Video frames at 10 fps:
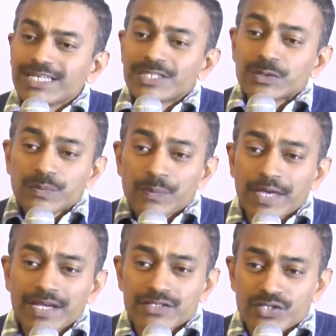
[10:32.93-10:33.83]

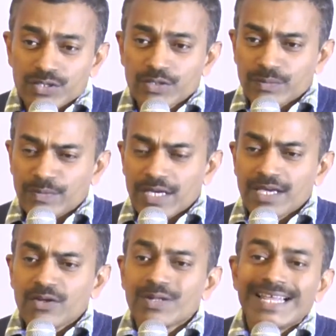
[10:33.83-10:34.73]
speak to
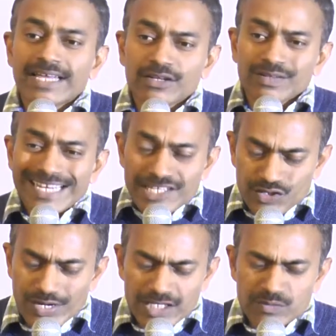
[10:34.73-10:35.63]
me,
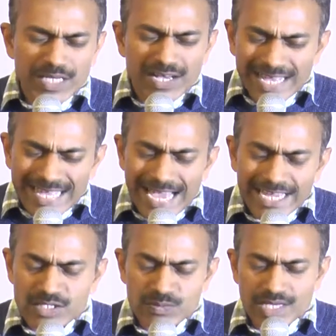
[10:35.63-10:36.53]
instruct me or
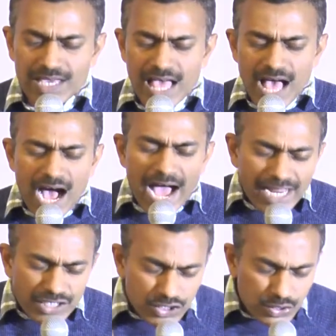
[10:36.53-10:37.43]
guides me,
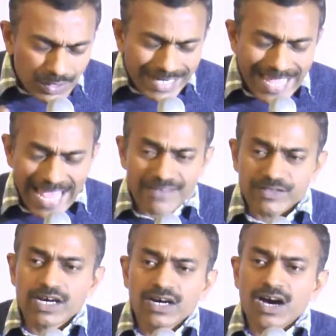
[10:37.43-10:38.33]
I should have
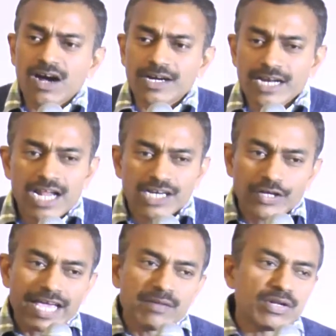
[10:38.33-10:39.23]
the heart
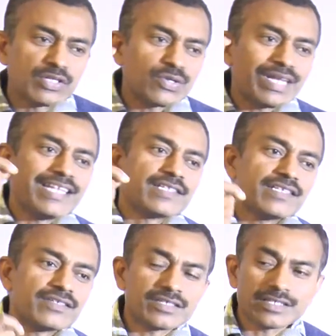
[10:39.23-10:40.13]
to able to
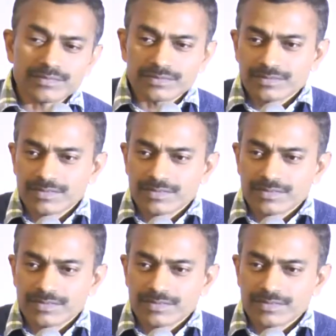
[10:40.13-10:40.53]
listen to Him.